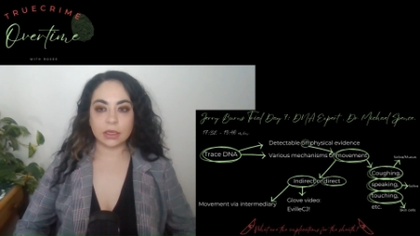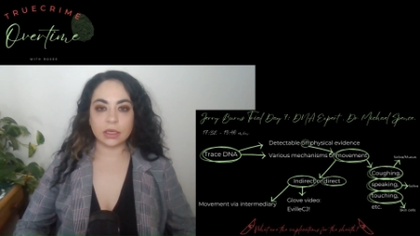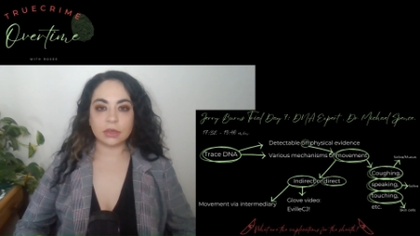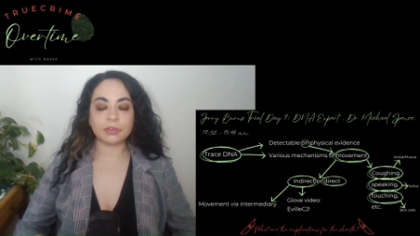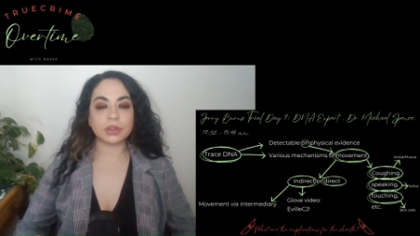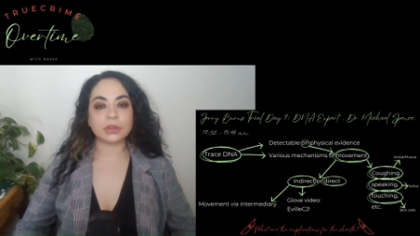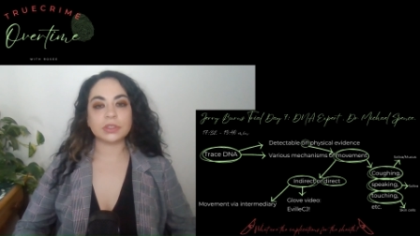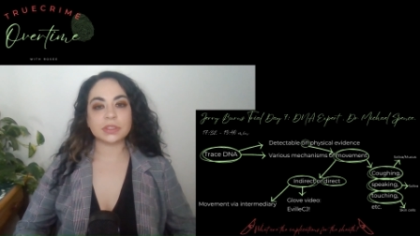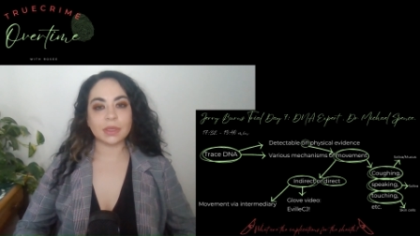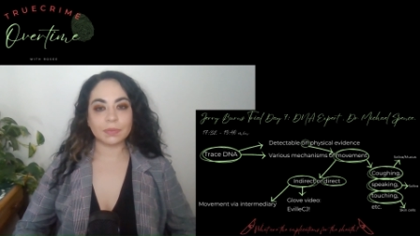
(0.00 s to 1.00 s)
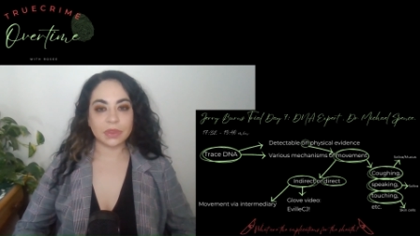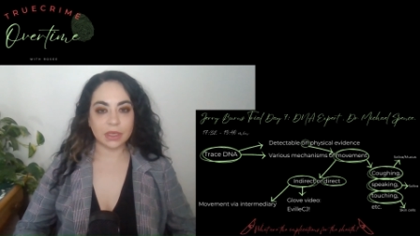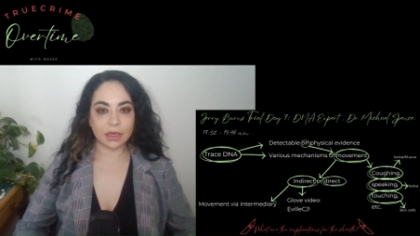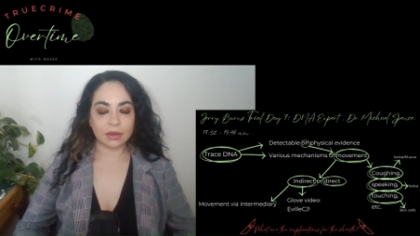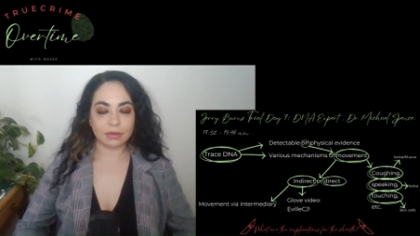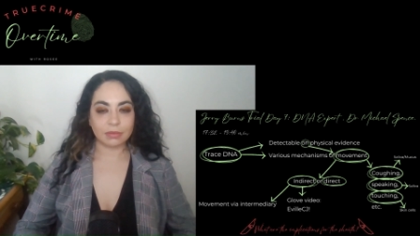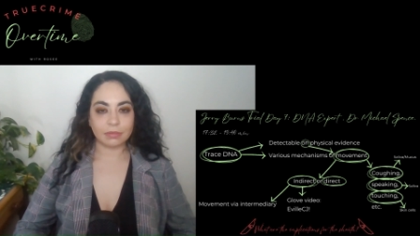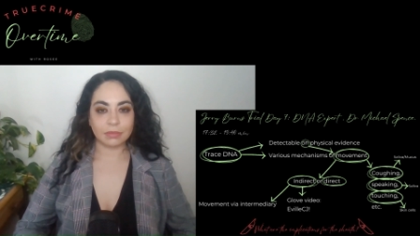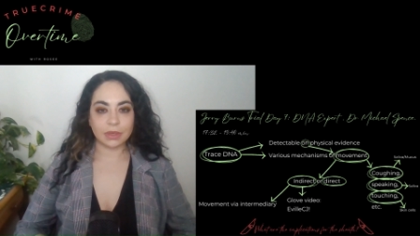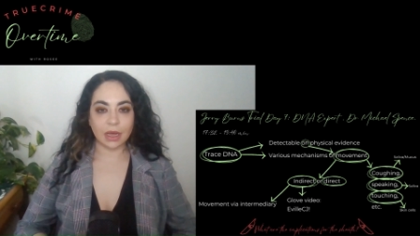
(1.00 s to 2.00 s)
If there is something
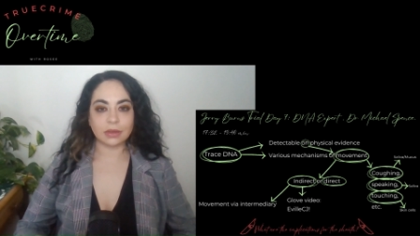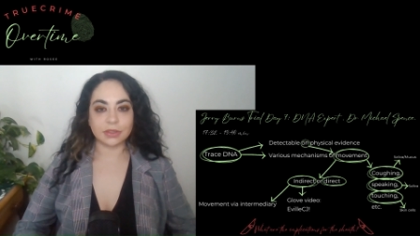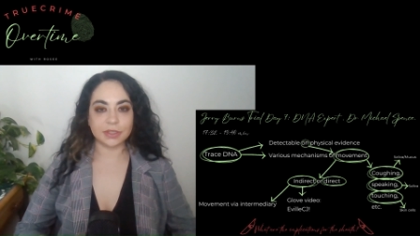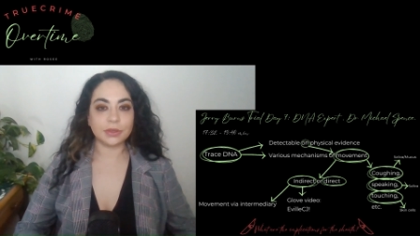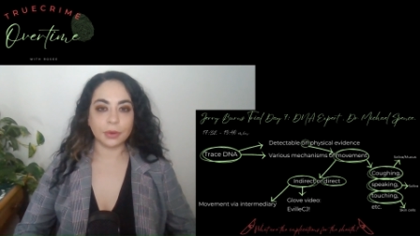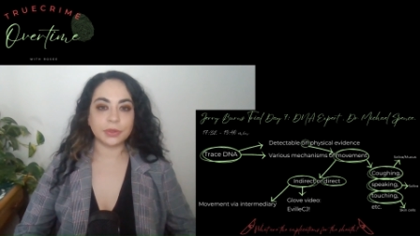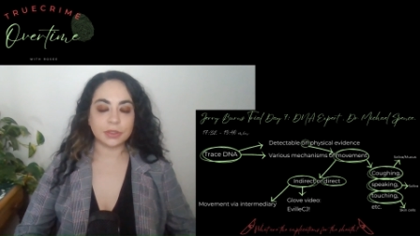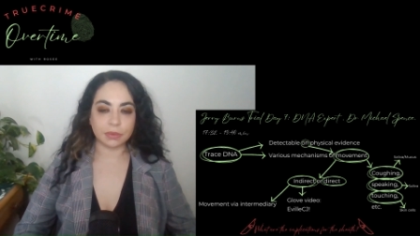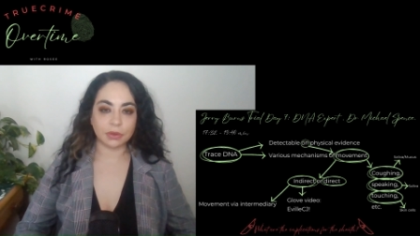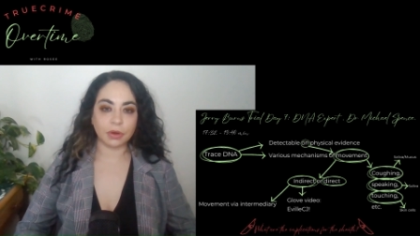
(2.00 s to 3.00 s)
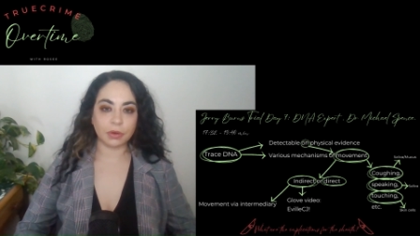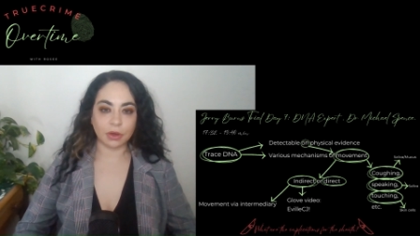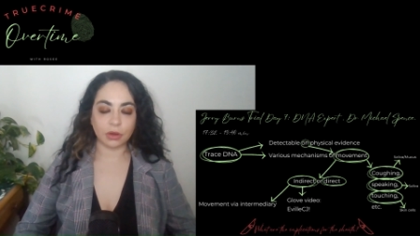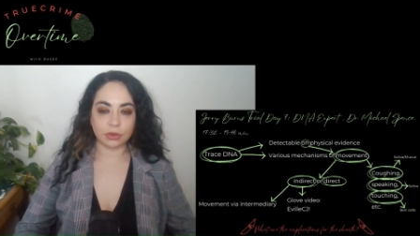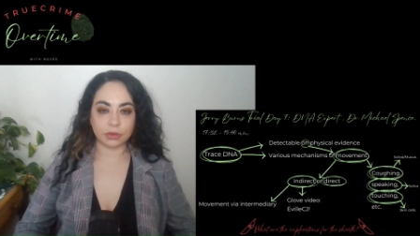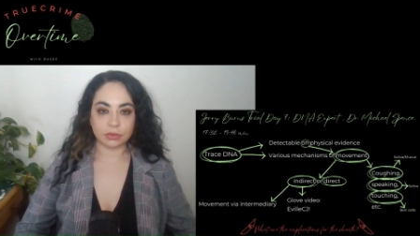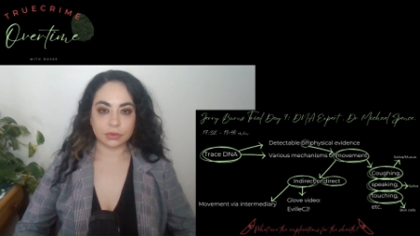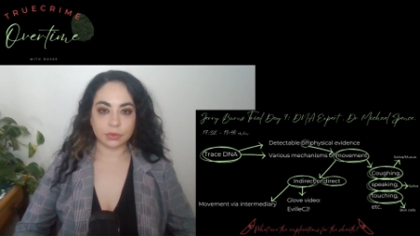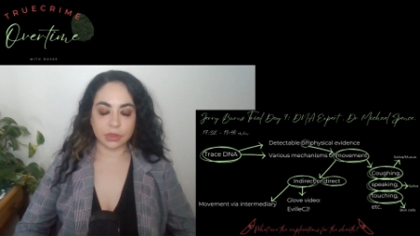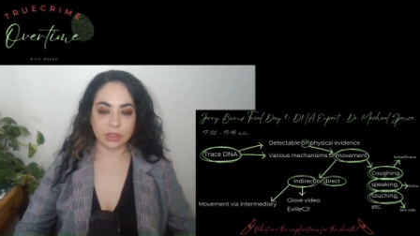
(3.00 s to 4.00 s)
else notable going on
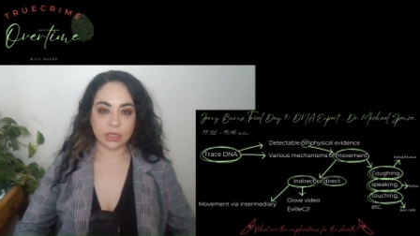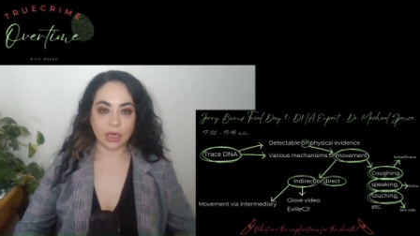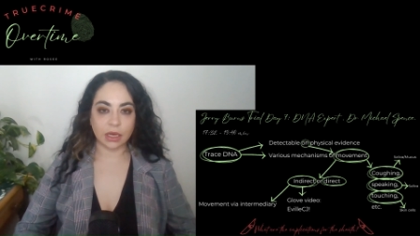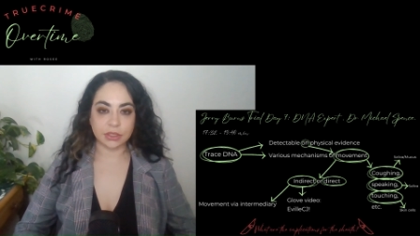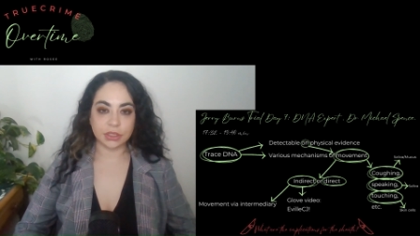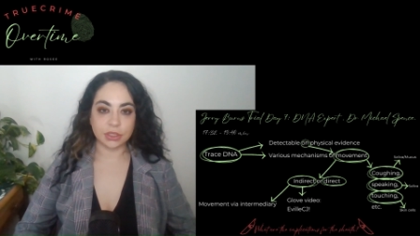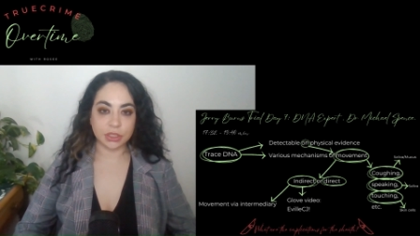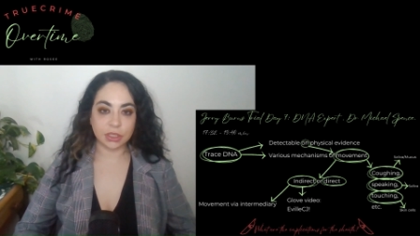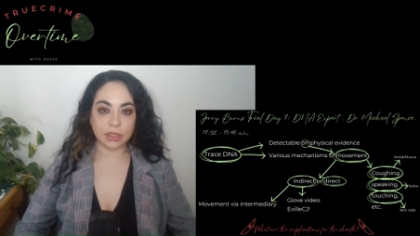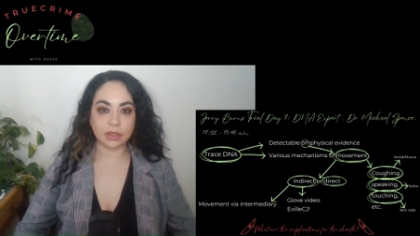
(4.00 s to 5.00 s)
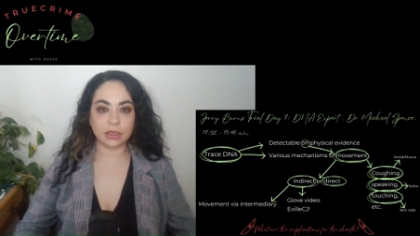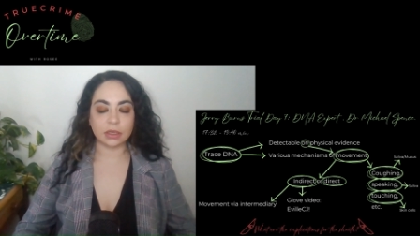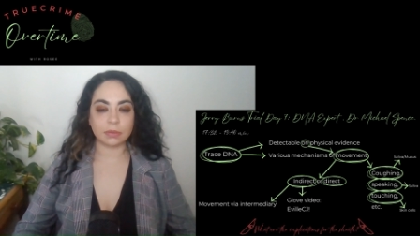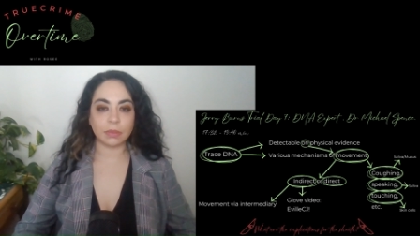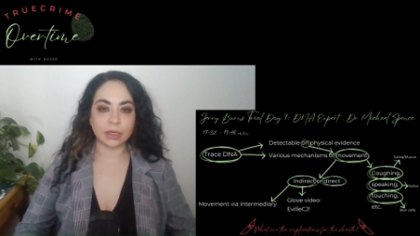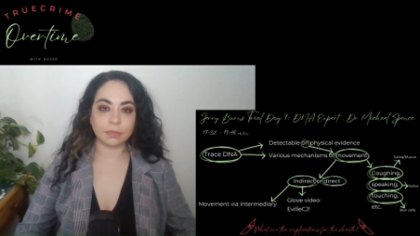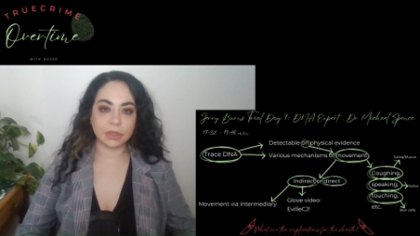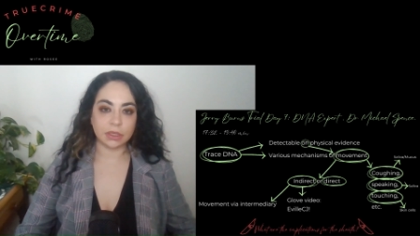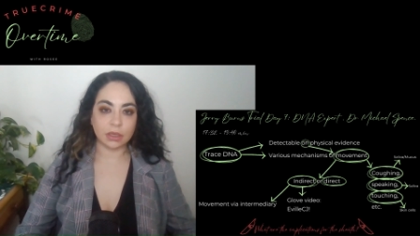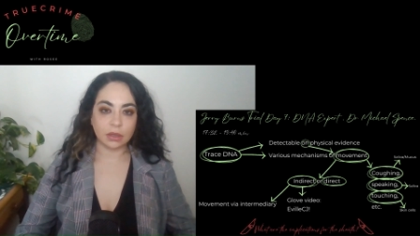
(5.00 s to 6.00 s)
with the IgG, then it might
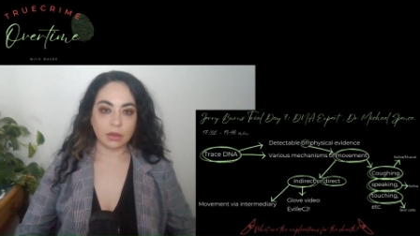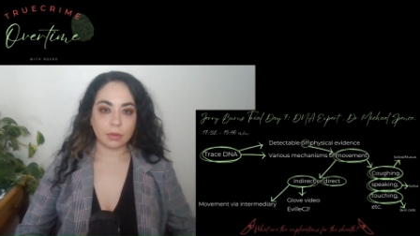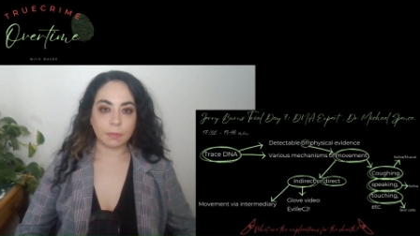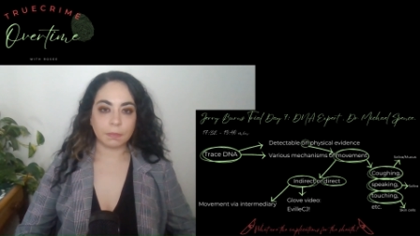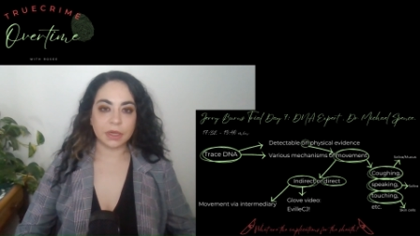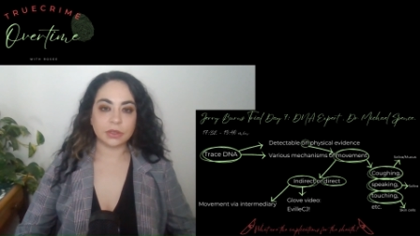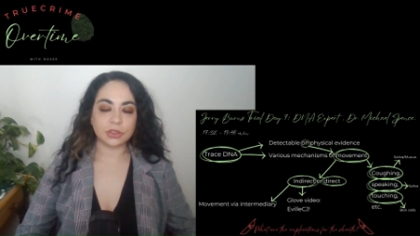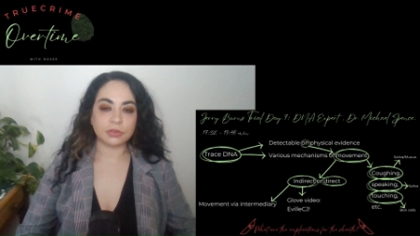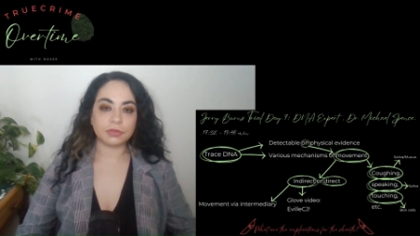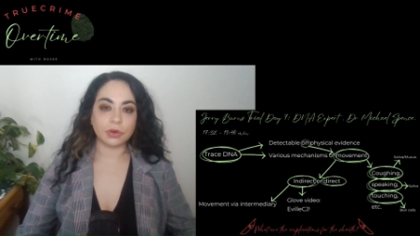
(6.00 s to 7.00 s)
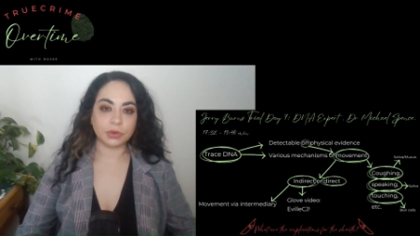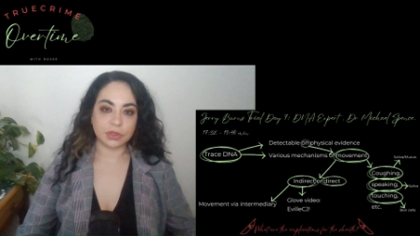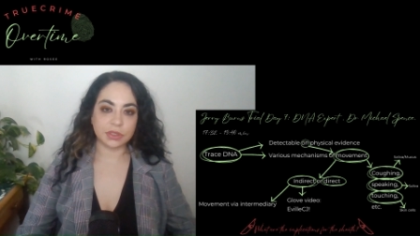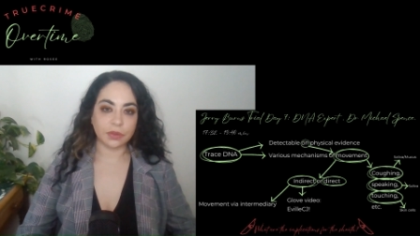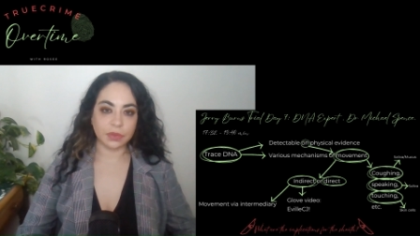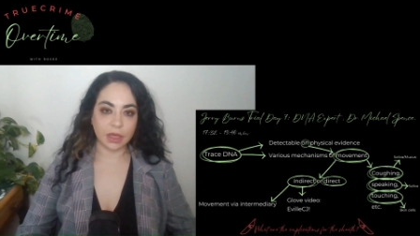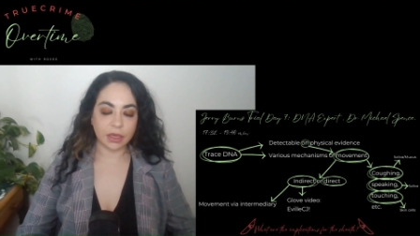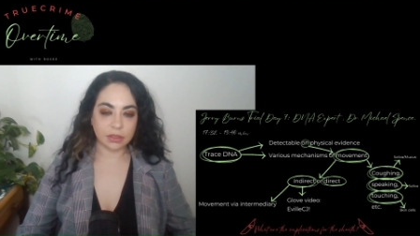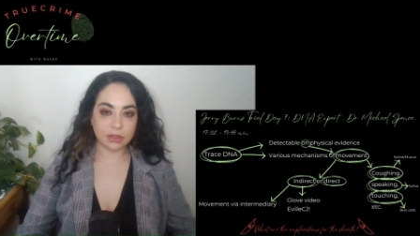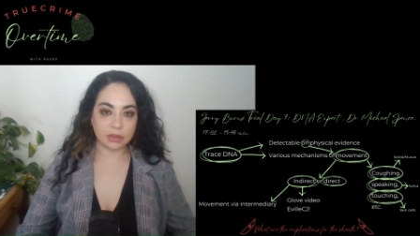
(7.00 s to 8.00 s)
be better to focus on
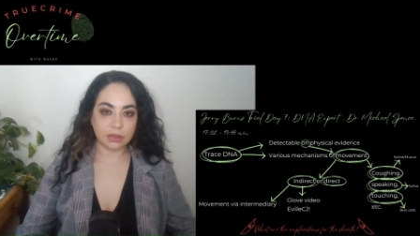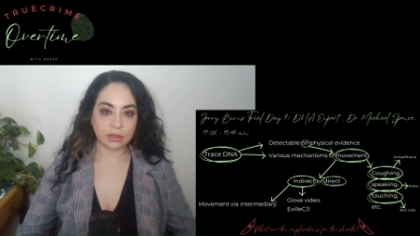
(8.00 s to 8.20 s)
that.